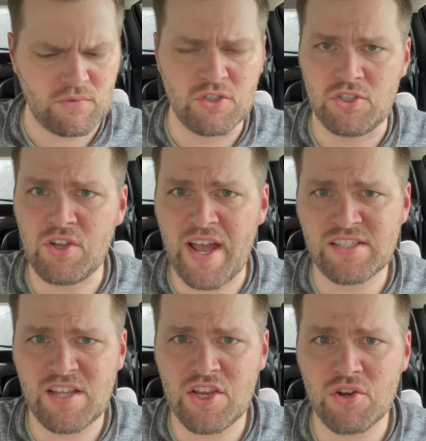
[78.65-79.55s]
You
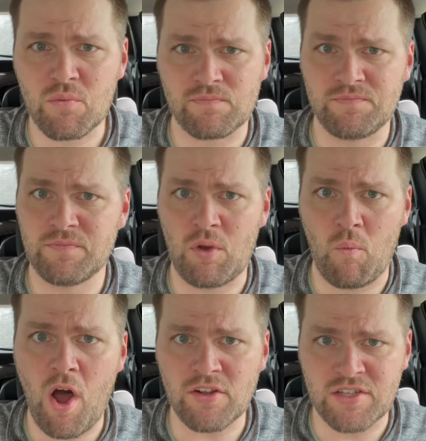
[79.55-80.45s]
guys think you're the
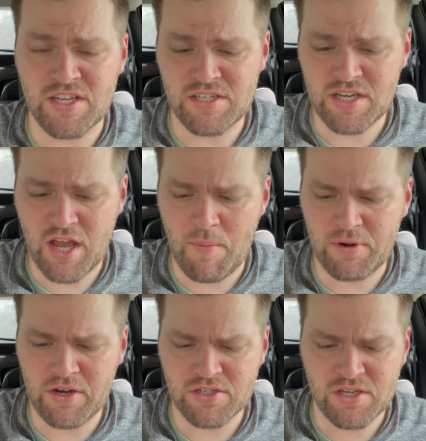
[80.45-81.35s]
Walt Disney
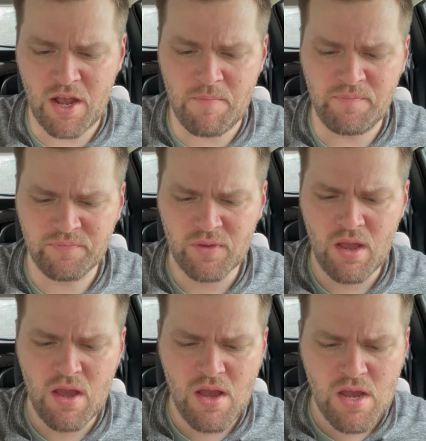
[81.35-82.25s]
Company or something?
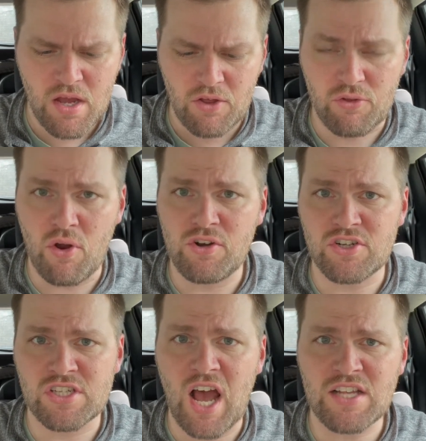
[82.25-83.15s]
Throwing your
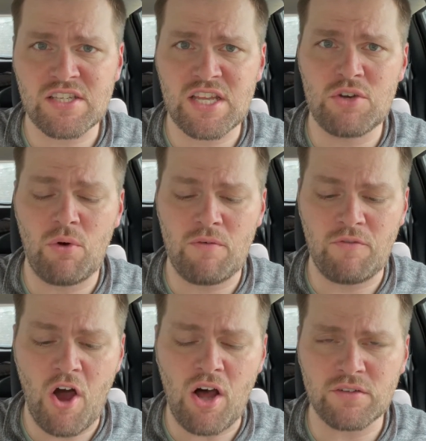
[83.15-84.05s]
sauces into a
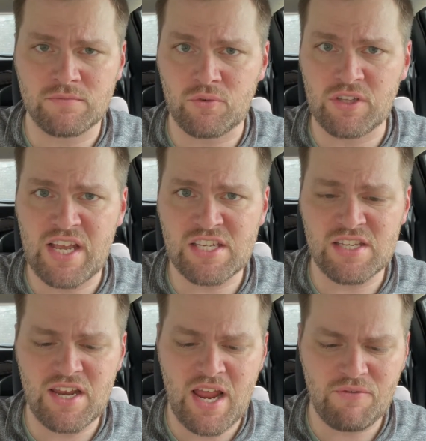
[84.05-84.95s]
vault and
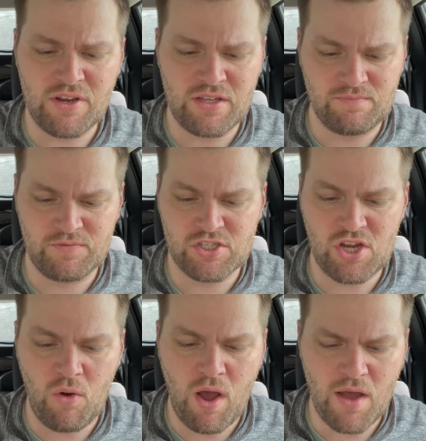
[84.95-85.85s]
releasing it every
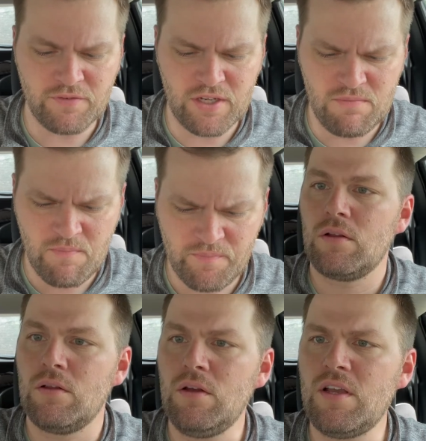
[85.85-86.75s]
so often?
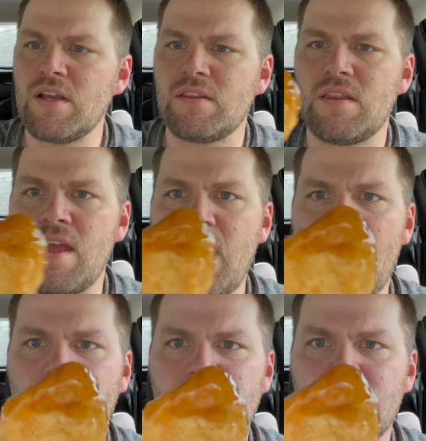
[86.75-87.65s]
Look at
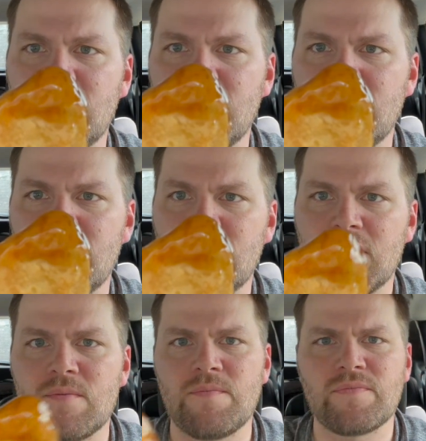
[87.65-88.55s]
that.
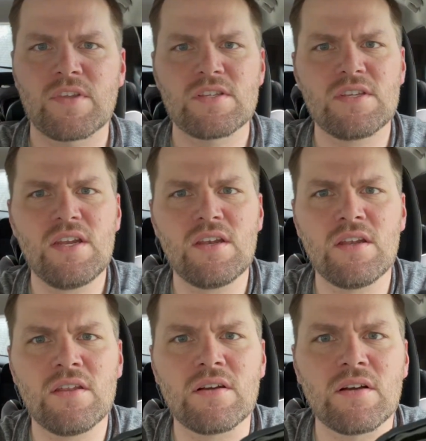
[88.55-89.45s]
Let's get
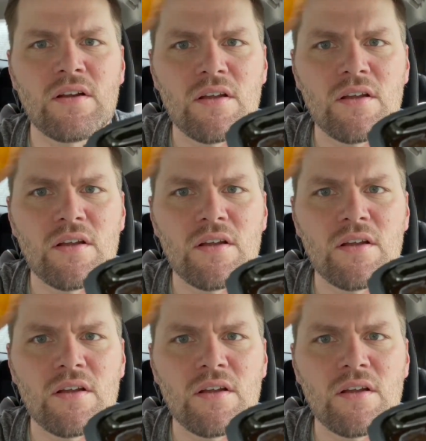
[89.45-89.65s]
another